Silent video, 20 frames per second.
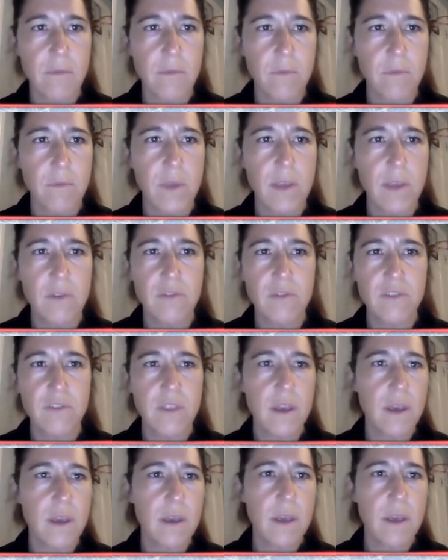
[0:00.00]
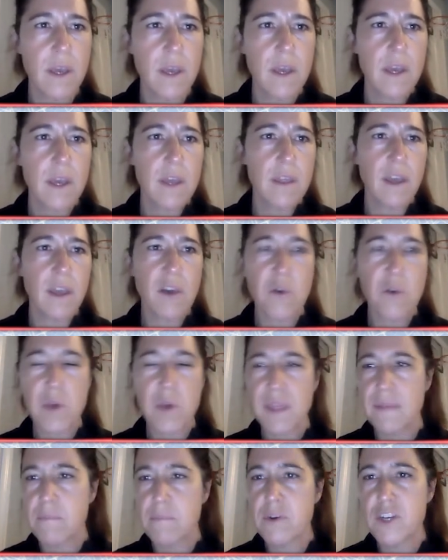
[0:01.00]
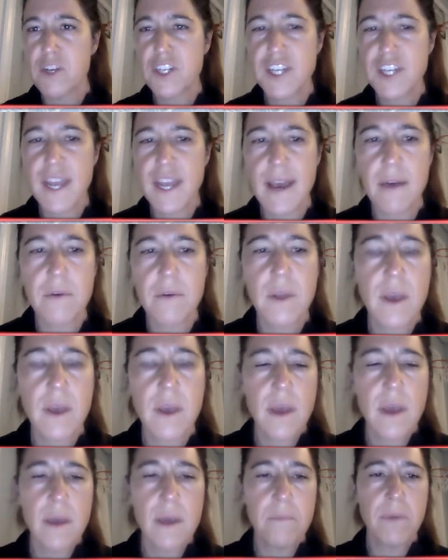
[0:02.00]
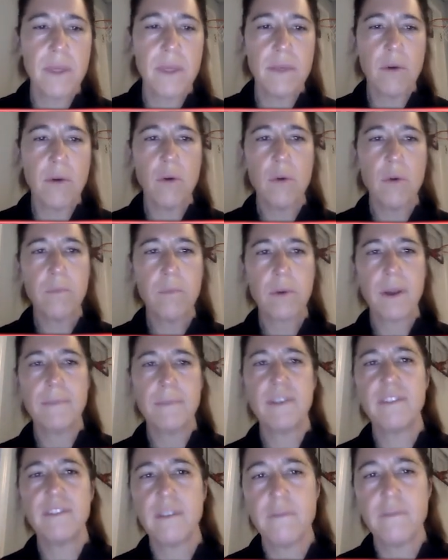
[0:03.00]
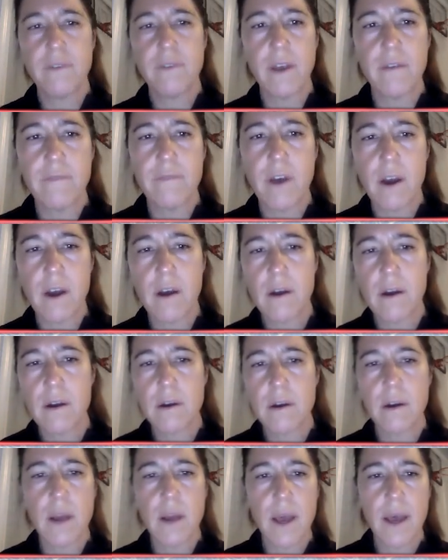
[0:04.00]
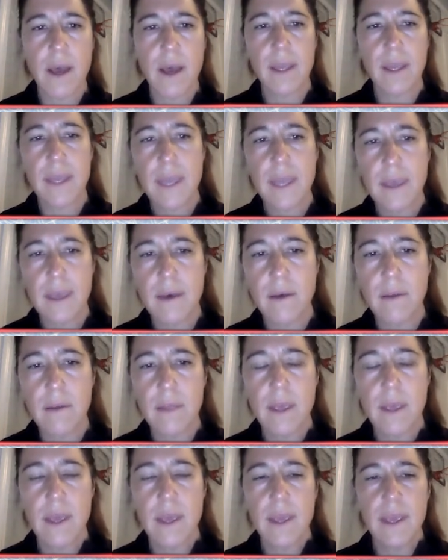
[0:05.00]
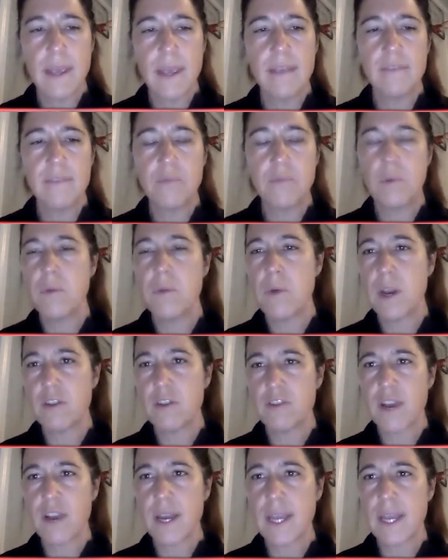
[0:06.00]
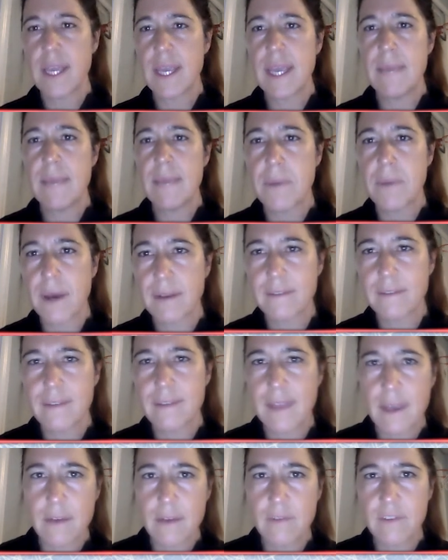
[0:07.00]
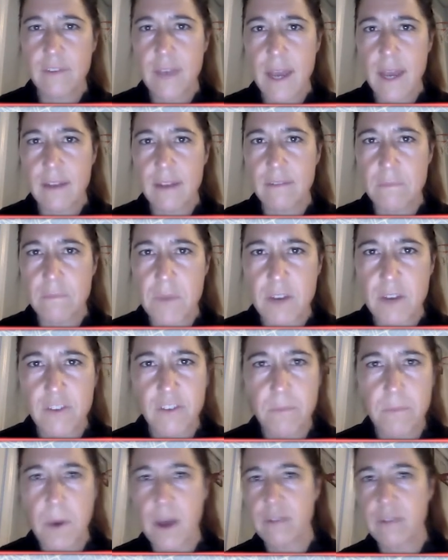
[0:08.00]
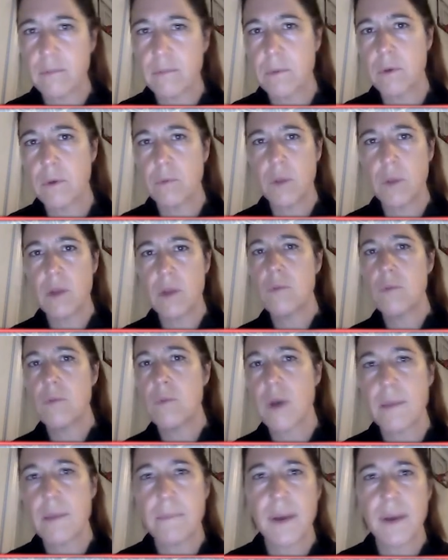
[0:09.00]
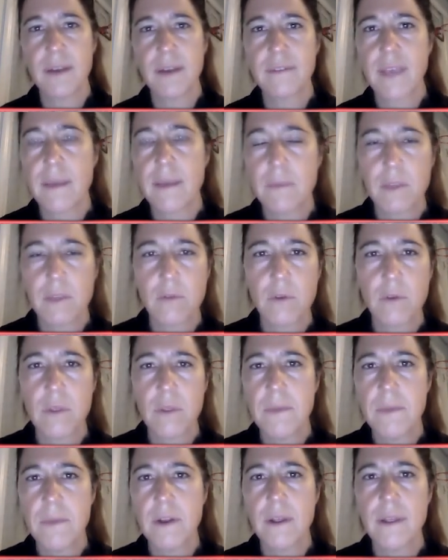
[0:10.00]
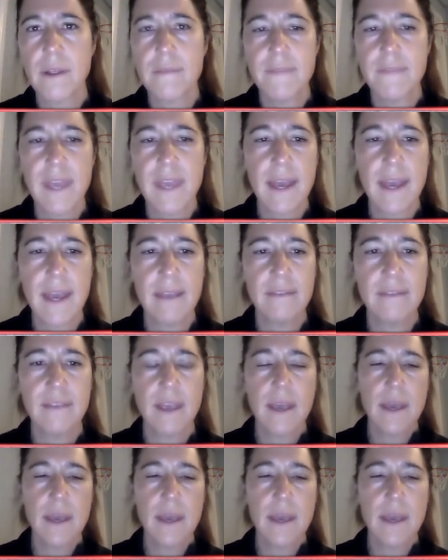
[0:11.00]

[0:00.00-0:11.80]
We use the coin, the push down, but the whole premise of our kill is we want to try to keep pucks to the outside as much as possible. We don't want pucks coming through the middle of the ice.